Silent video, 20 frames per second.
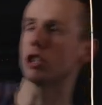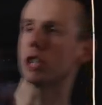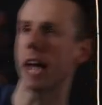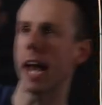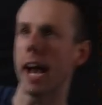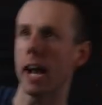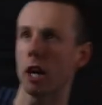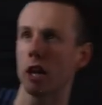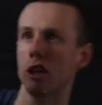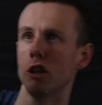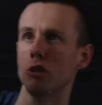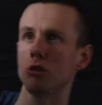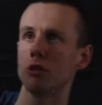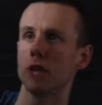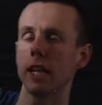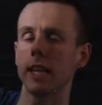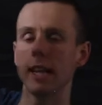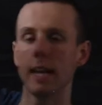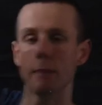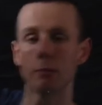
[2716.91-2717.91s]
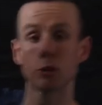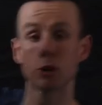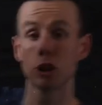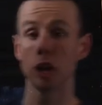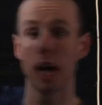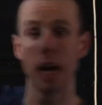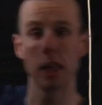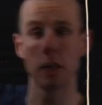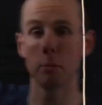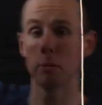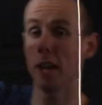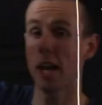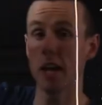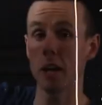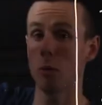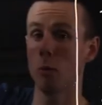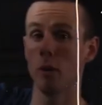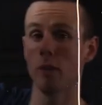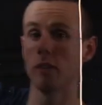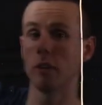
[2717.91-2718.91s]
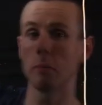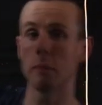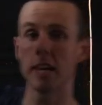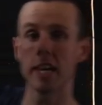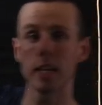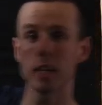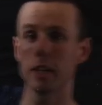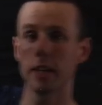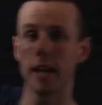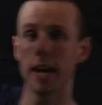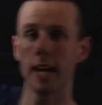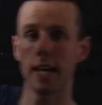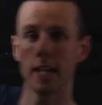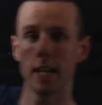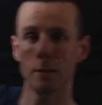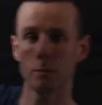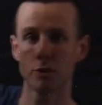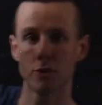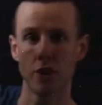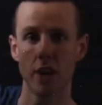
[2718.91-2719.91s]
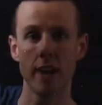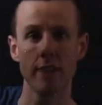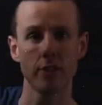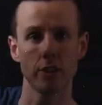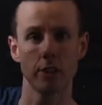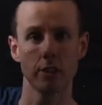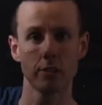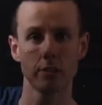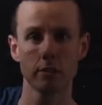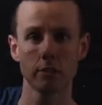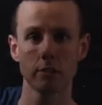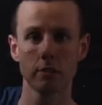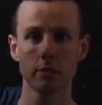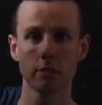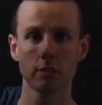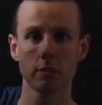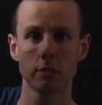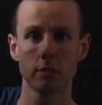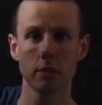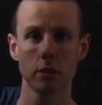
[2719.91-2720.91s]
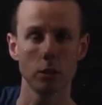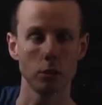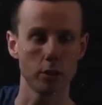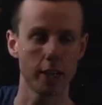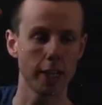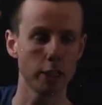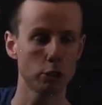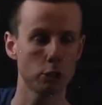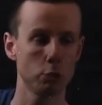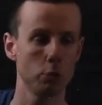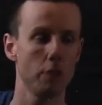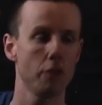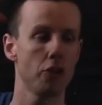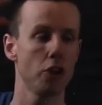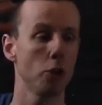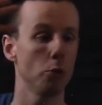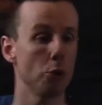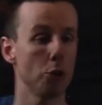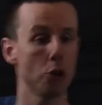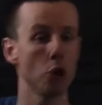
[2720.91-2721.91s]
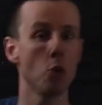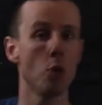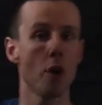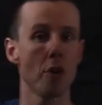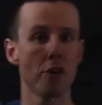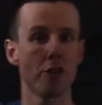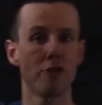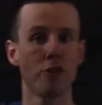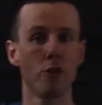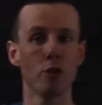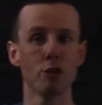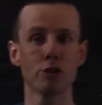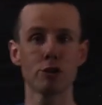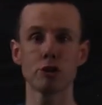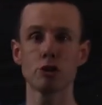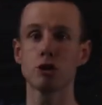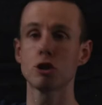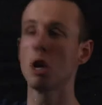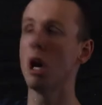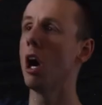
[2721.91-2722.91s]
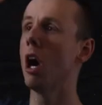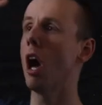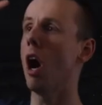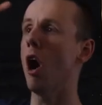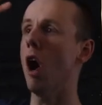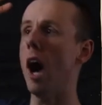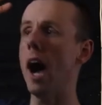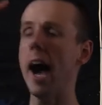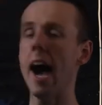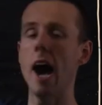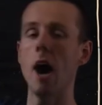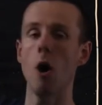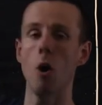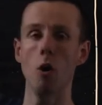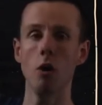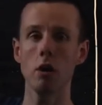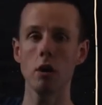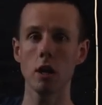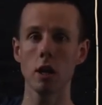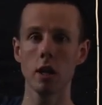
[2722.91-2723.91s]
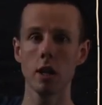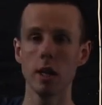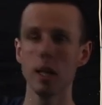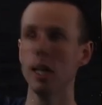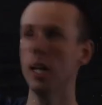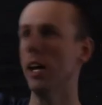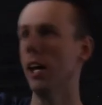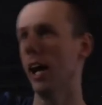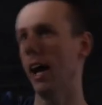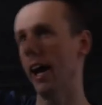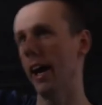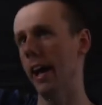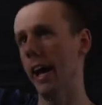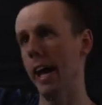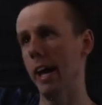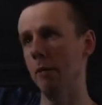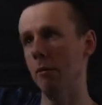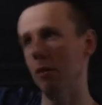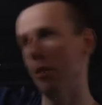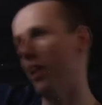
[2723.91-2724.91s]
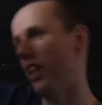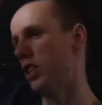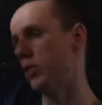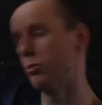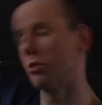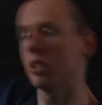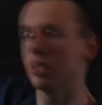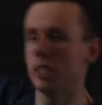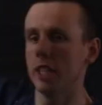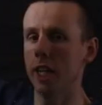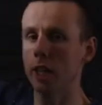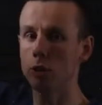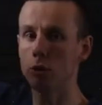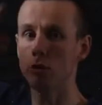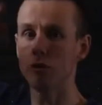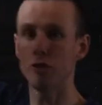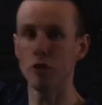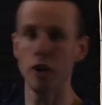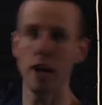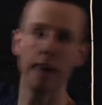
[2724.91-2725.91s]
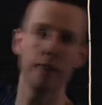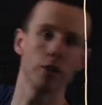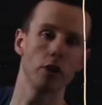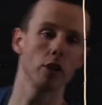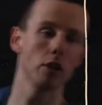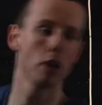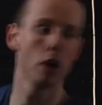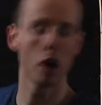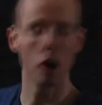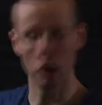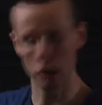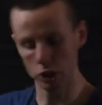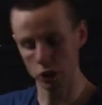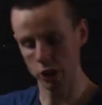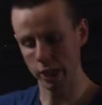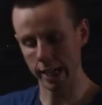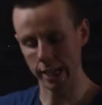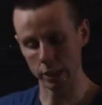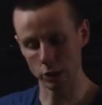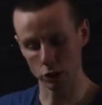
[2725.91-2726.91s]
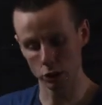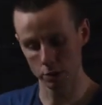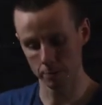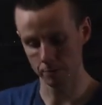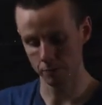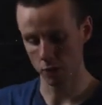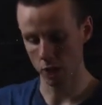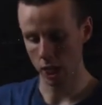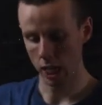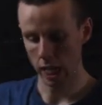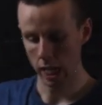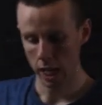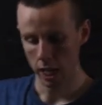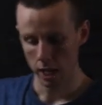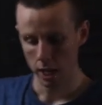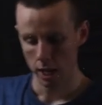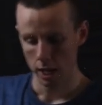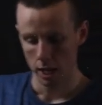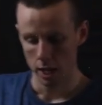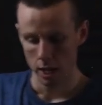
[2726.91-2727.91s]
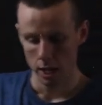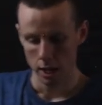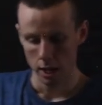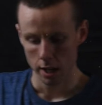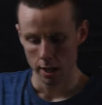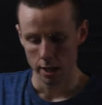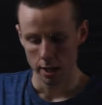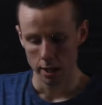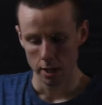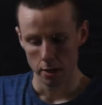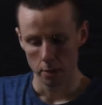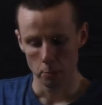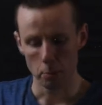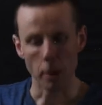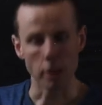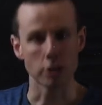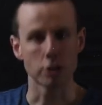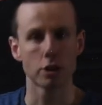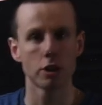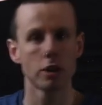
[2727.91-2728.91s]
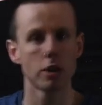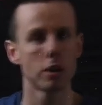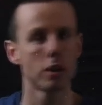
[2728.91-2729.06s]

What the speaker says: get a closed ellipse, and the planet will remain in that ellipse forever. Okay, so if there were no other forces at all, this would continue forever, unchanged. But